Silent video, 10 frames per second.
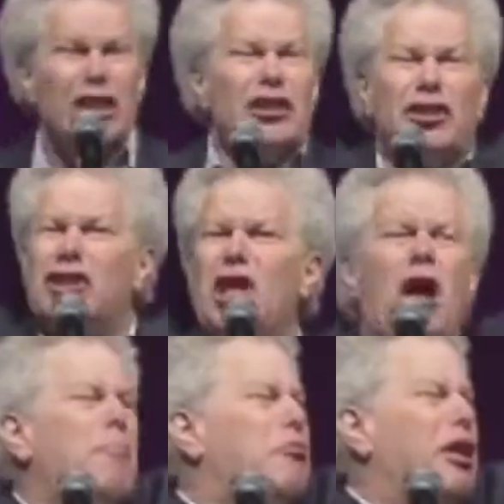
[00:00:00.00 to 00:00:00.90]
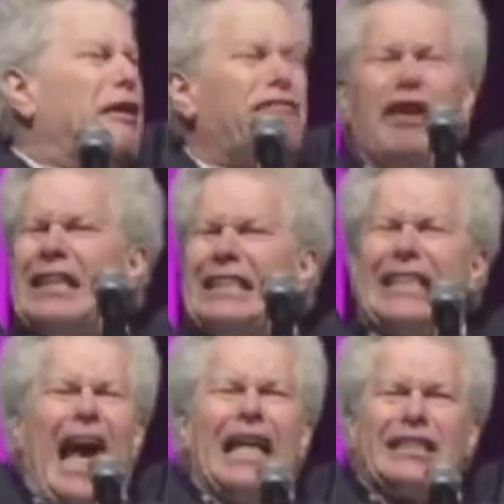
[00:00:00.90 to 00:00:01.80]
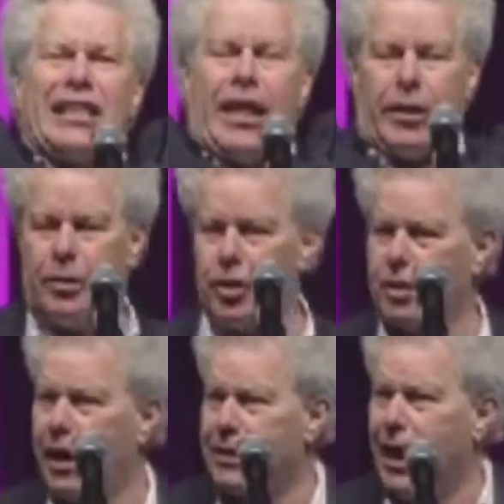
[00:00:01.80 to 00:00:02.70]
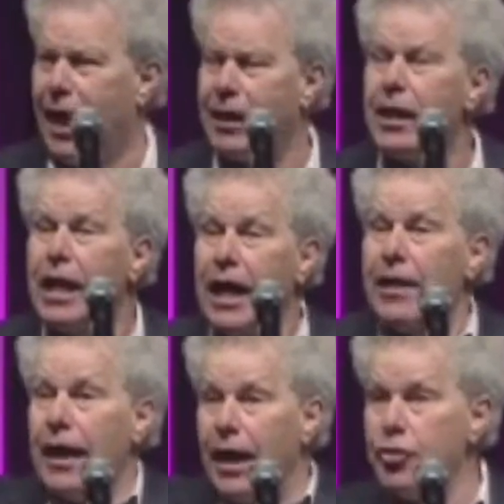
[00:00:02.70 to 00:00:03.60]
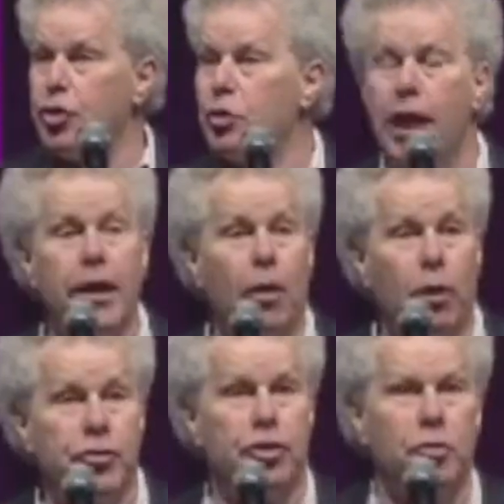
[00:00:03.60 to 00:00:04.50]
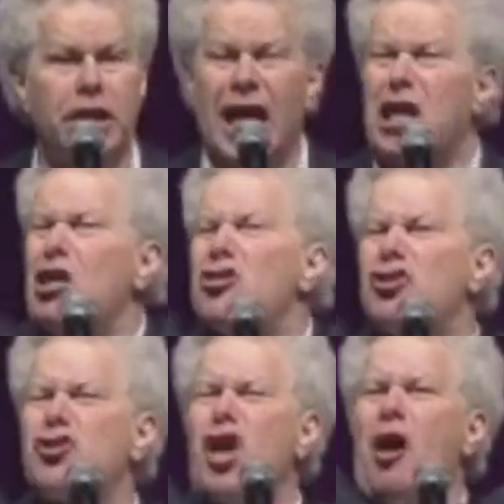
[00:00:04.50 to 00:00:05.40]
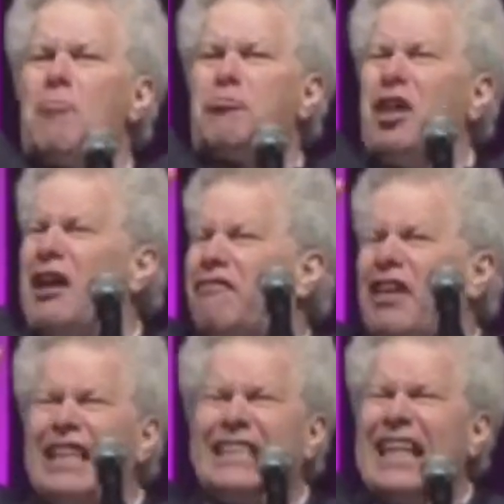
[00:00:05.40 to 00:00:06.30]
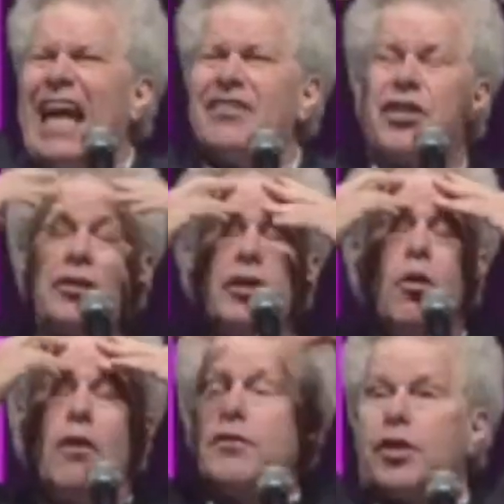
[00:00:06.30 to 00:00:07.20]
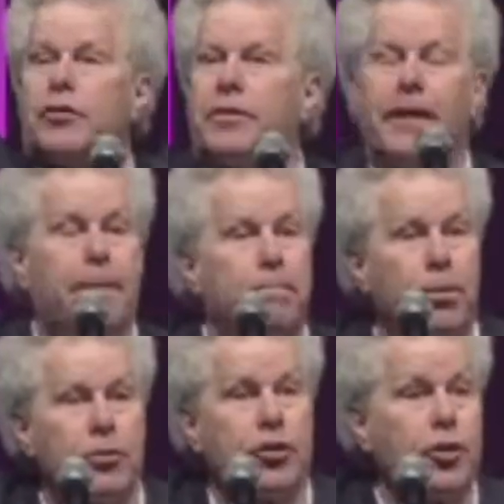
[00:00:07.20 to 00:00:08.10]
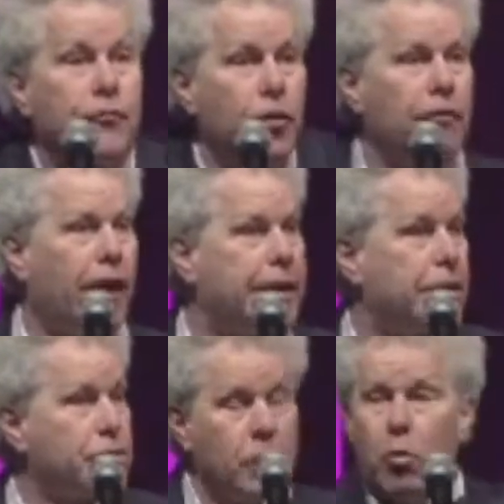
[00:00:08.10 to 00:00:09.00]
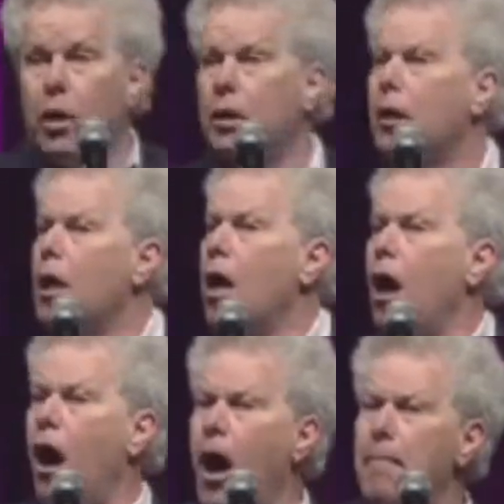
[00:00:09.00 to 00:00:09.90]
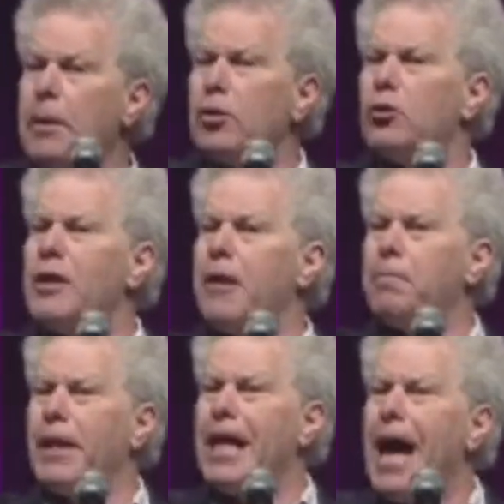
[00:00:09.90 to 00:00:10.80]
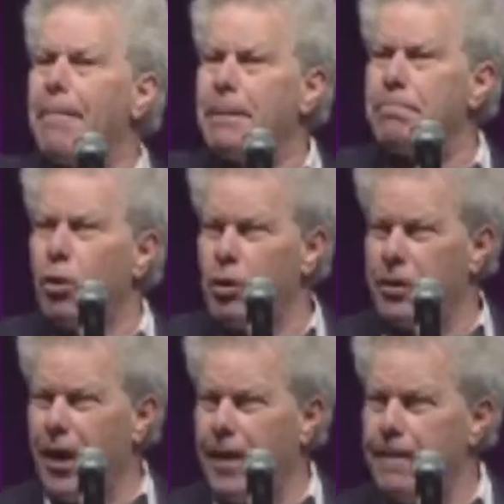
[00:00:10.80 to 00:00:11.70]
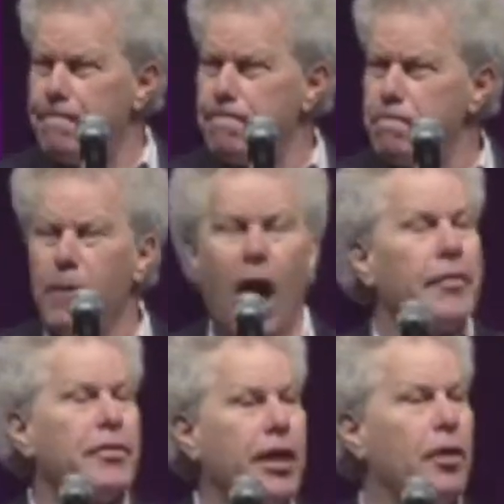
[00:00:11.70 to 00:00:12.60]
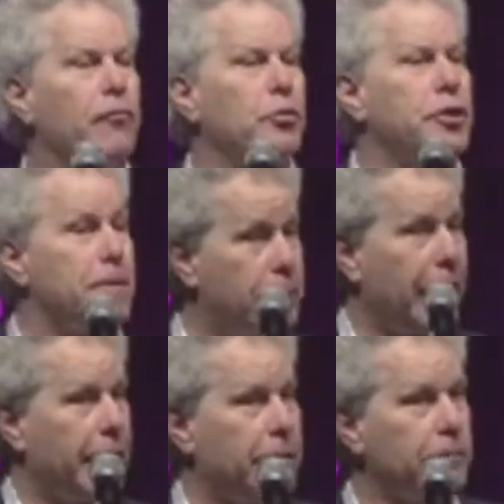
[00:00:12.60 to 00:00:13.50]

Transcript: Something fantastic! Just like that. And then they ask you again, I want you to do it again. Something fantastic! Till all of a sudden the dam bursts and you're full of ideas. You know what? I'm gonna learn how to play Happy Birthday on the telephone keypad.